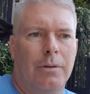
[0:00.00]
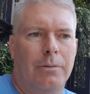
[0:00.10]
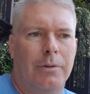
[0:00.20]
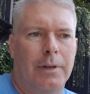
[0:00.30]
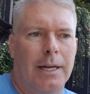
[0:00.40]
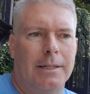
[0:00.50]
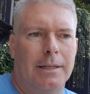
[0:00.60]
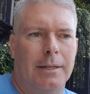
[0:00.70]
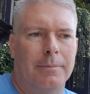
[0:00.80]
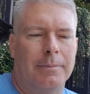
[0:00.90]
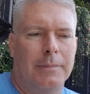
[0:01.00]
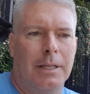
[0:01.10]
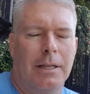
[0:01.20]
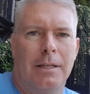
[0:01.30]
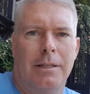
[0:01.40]
we've got
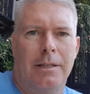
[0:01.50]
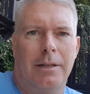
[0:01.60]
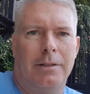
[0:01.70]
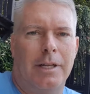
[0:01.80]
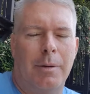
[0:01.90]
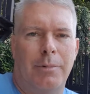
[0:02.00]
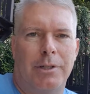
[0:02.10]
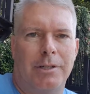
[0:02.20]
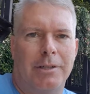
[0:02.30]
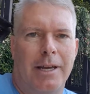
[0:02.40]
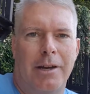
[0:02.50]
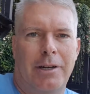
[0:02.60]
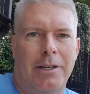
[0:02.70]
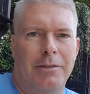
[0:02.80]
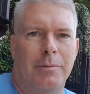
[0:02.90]
Cyprus, the
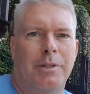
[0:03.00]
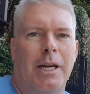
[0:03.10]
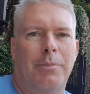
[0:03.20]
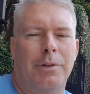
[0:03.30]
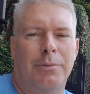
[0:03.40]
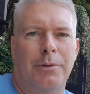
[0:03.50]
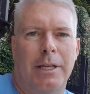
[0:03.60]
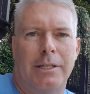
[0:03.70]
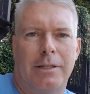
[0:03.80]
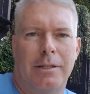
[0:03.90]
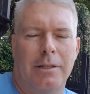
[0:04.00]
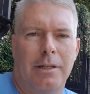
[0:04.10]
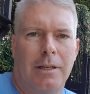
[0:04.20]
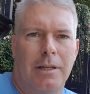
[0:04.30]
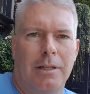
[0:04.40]
haircuts from Cyprus, where they just
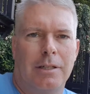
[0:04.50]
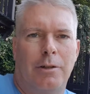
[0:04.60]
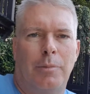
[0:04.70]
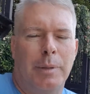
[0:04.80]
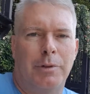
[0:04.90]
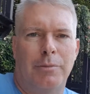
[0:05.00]
stole people's